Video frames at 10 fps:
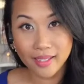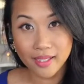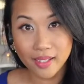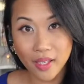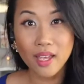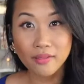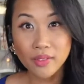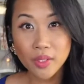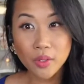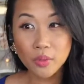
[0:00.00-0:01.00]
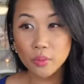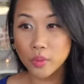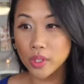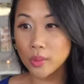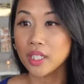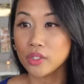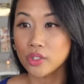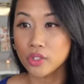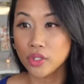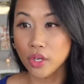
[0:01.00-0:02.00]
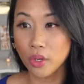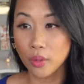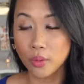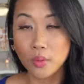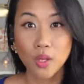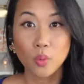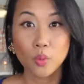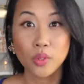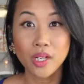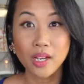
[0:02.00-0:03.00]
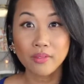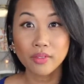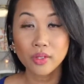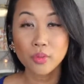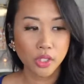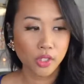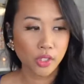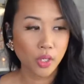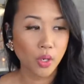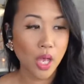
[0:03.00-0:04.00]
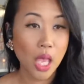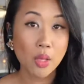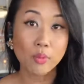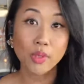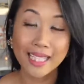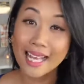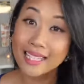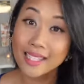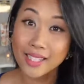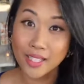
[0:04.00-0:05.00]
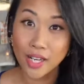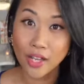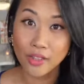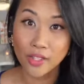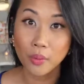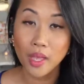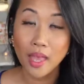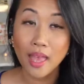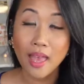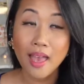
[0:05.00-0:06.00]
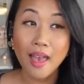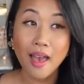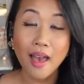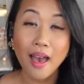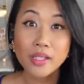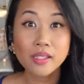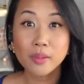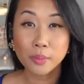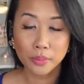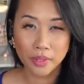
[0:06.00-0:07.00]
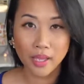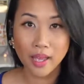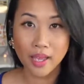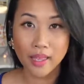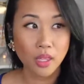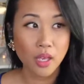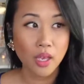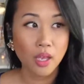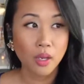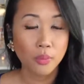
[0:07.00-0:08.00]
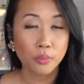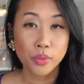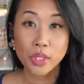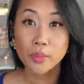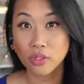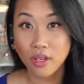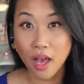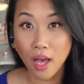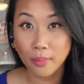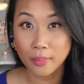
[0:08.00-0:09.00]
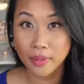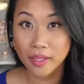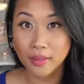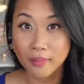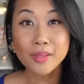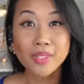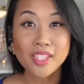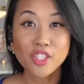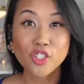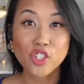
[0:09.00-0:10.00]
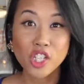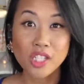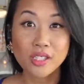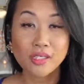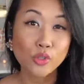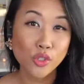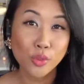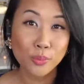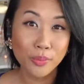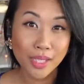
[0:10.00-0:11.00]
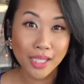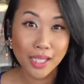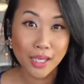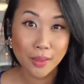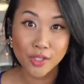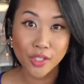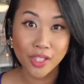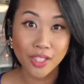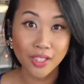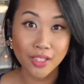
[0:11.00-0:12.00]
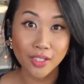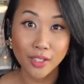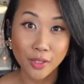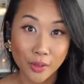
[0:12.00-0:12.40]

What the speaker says: whenever we're promoting a show and we have a guest on the show, I always supply them with pre-promotional copy. Here are some suggested social media posts that you could use